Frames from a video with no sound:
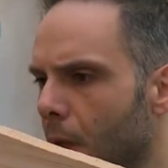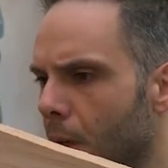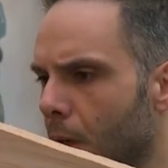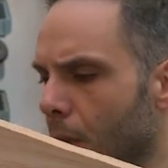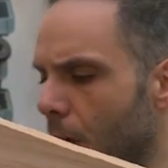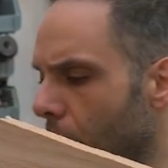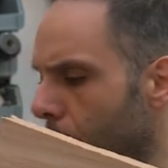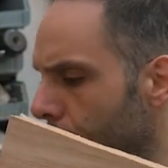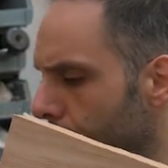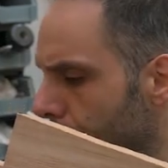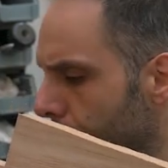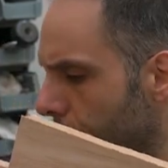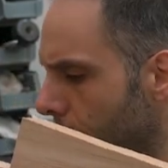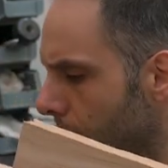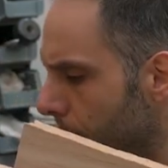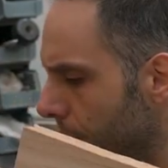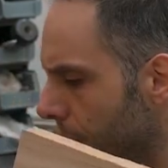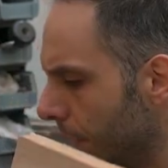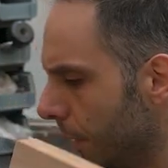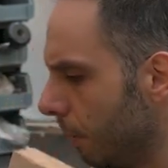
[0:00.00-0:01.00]
Now,
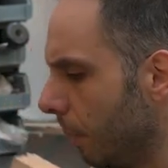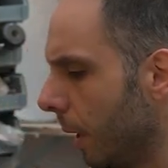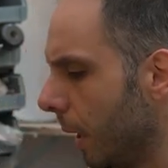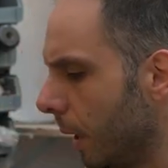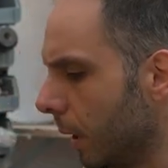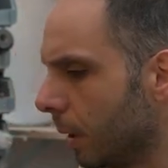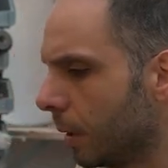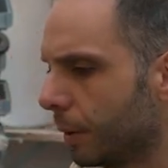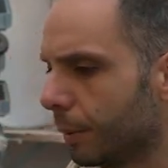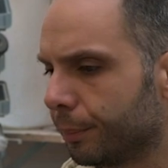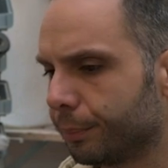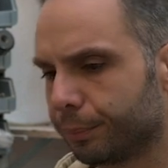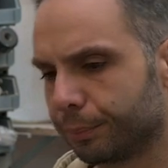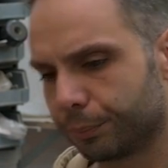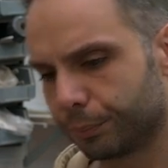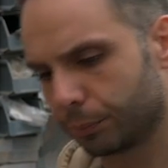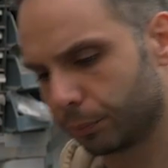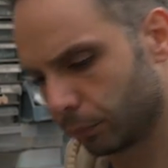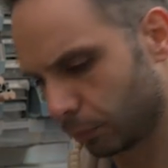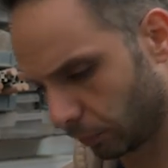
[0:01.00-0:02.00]
from this blank,
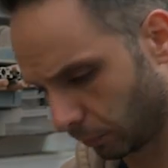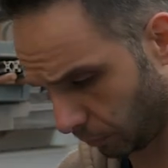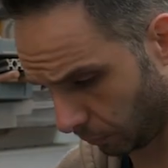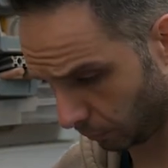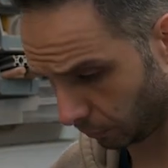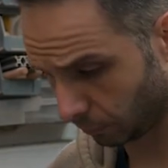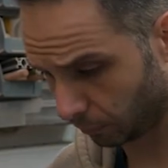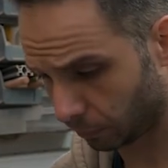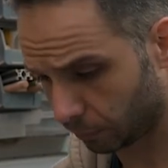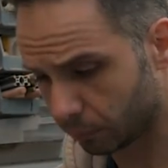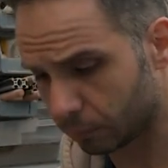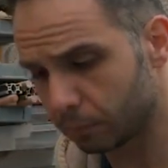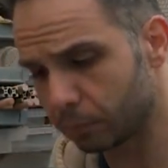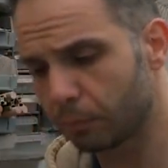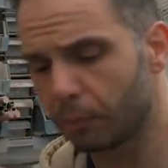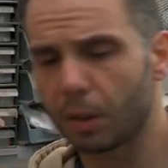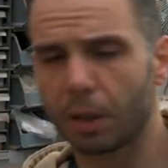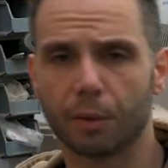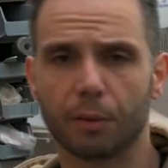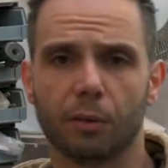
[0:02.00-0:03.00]

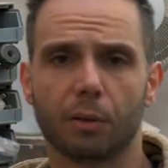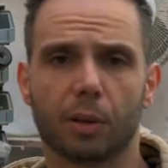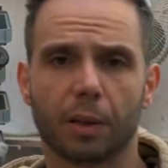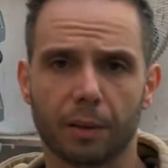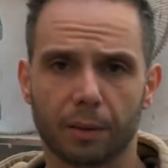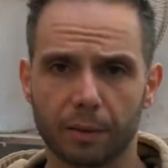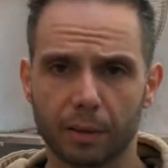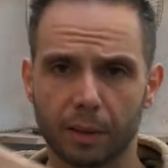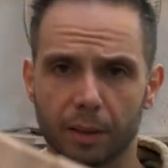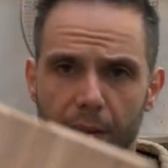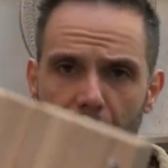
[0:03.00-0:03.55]
as you can see,